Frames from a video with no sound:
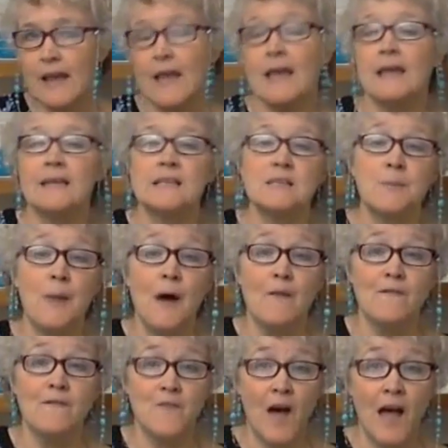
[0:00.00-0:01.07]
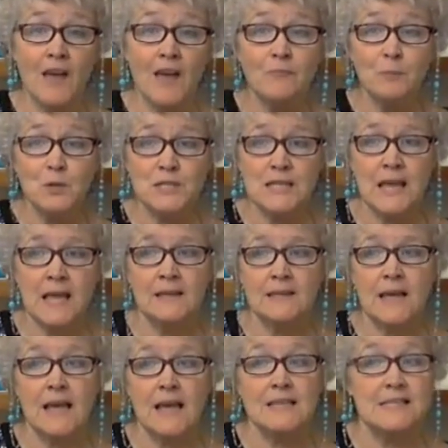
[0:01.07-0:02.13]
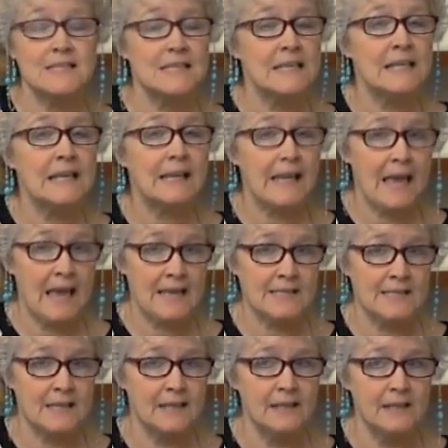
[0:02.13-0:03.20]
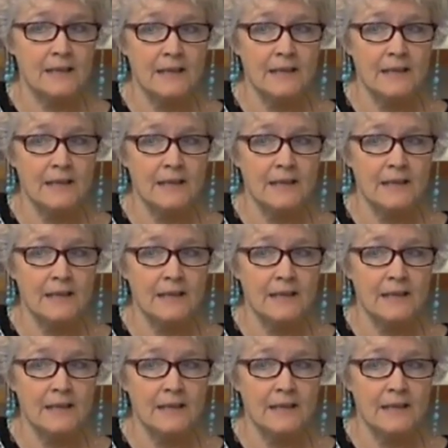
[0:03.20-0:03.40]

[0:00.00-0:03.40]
and it's about 5% acetic acid.